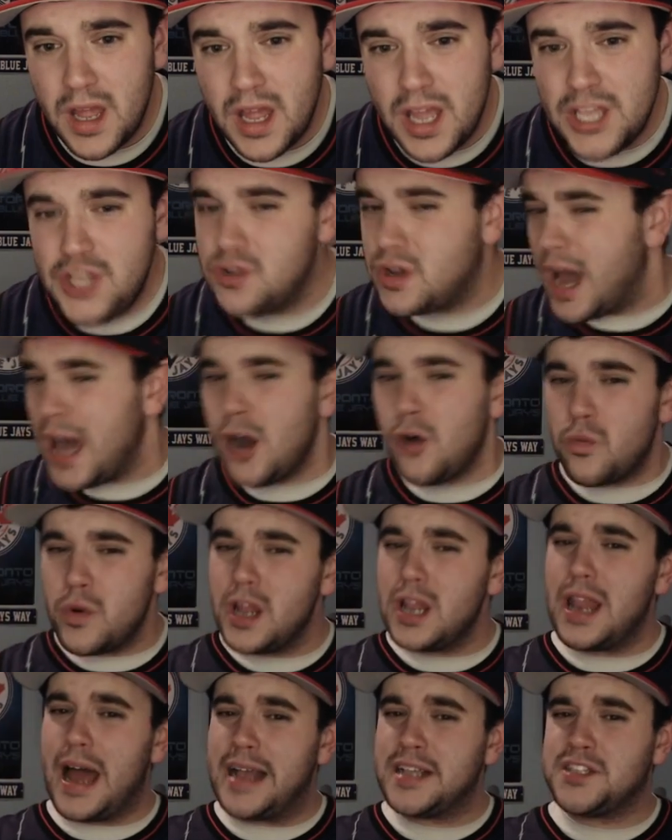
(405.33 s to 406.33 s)
you got to
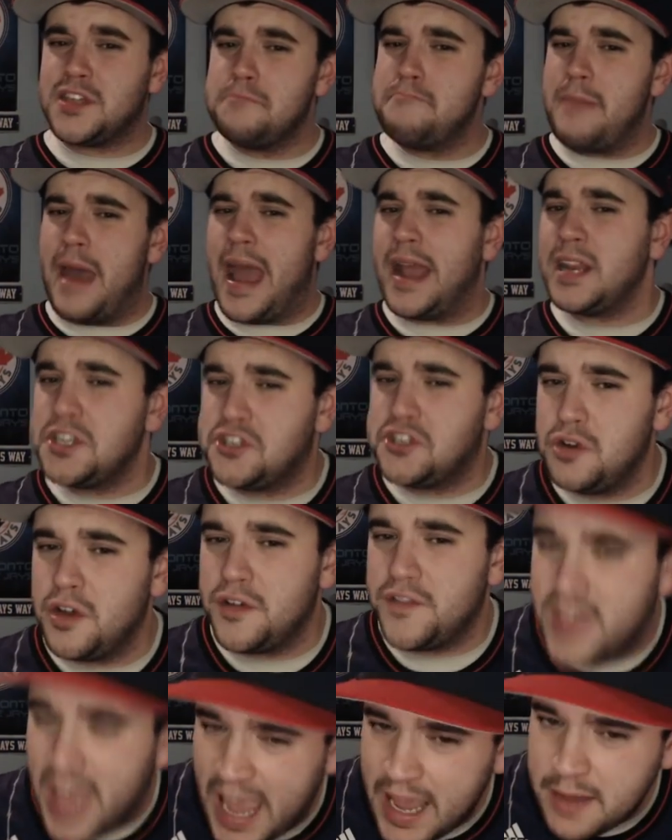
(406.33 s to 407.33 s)
realize the magnitude
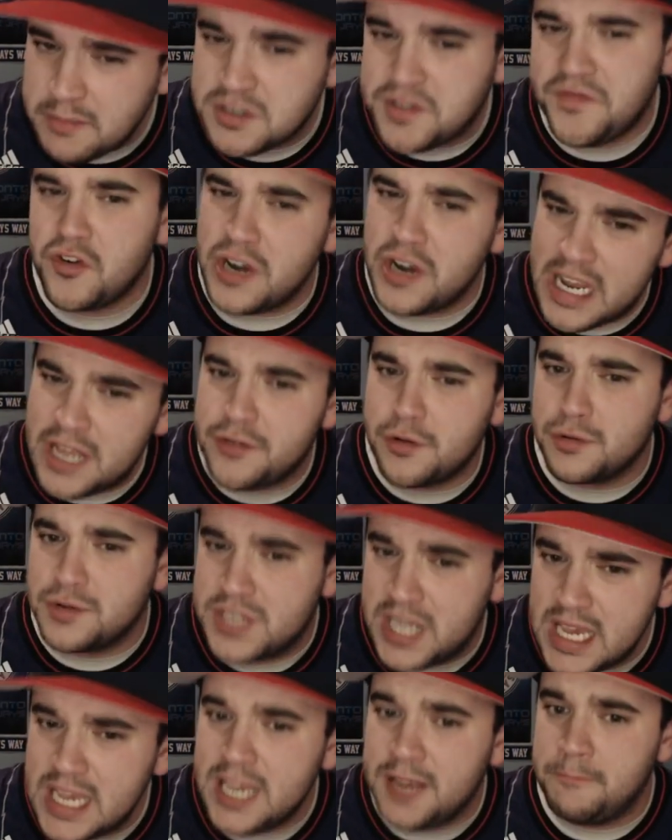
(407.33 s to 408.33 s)
of games for either
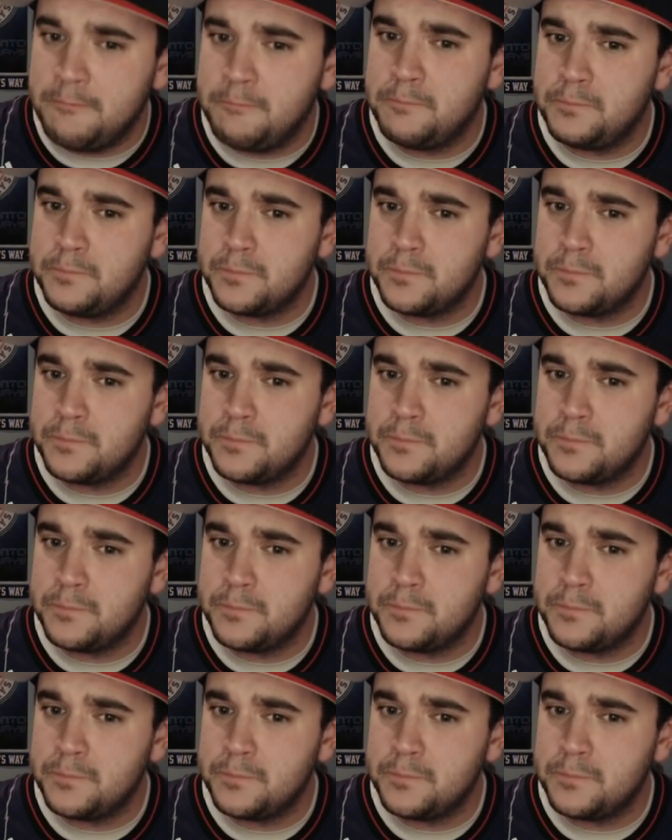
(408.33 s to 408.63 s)
team.